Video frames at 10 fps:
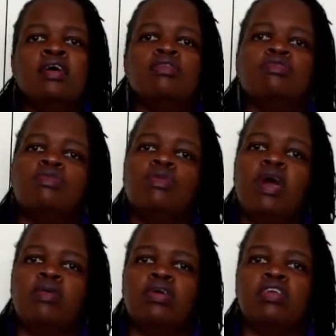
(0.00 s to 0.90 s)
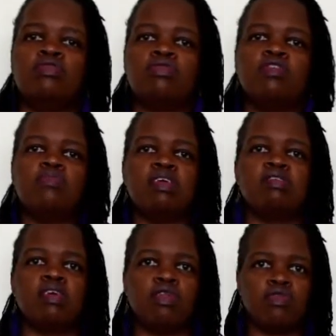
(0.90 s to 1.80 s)
So I wanted to give
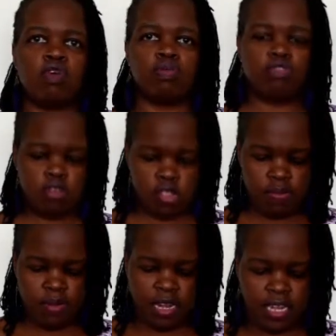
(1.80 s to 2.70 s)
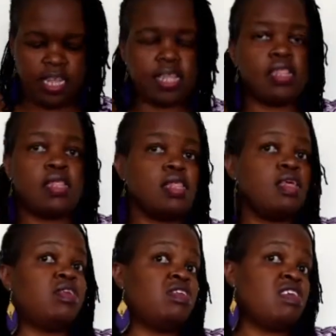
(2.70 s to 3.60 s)
myself options. But yes,
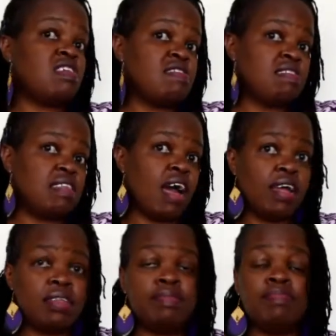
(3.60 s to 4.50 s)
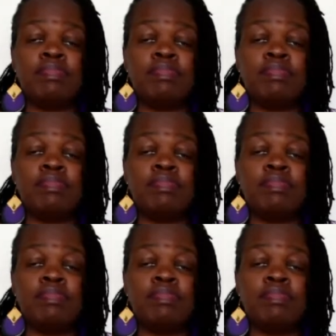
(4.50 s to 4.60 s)
the dress is done.